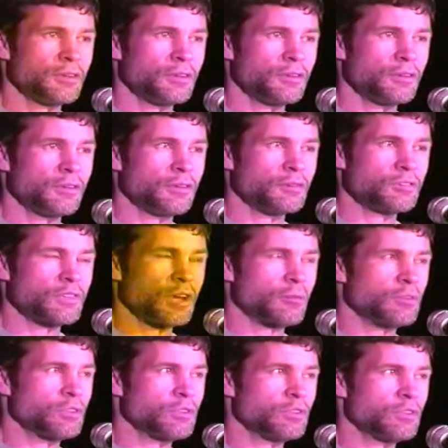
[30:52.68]
You know,
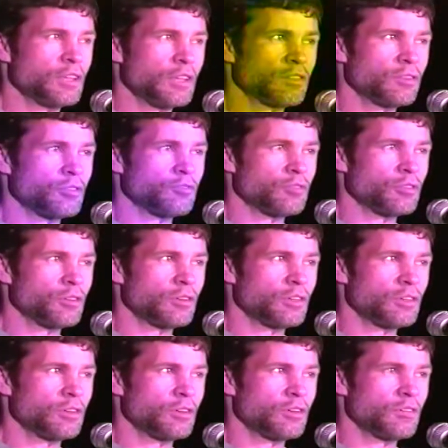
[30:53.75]
Tommy could get there for the
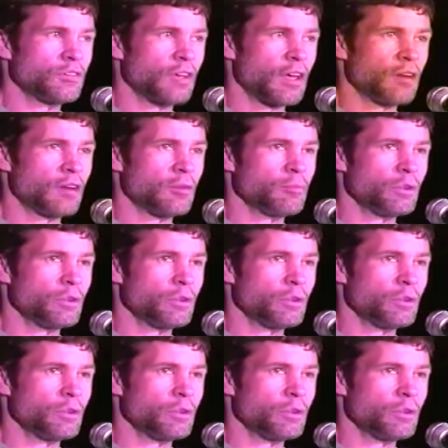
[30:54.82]
gig on Saturday,